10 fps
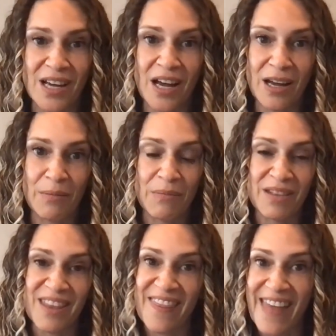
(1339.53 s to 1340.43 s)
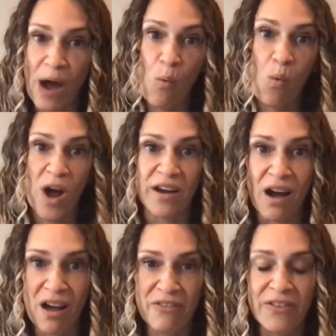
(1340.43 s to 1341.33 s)
time than that one
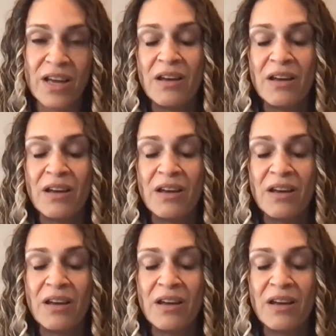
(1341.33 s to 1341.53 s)
off.